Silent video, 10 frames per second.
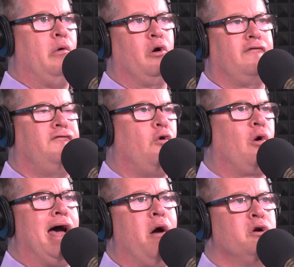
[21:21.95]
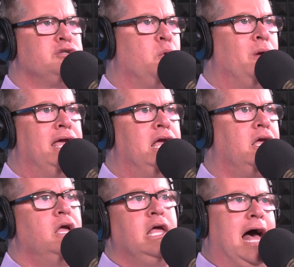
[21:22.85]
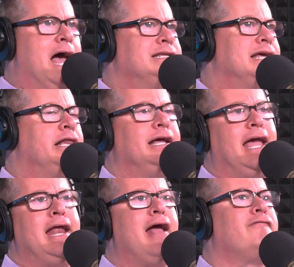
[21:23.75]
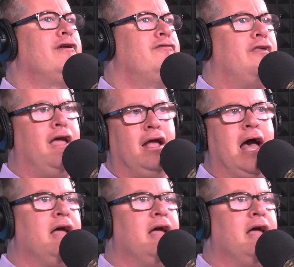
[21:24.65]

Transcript: I work four hours a week. I delegate everything.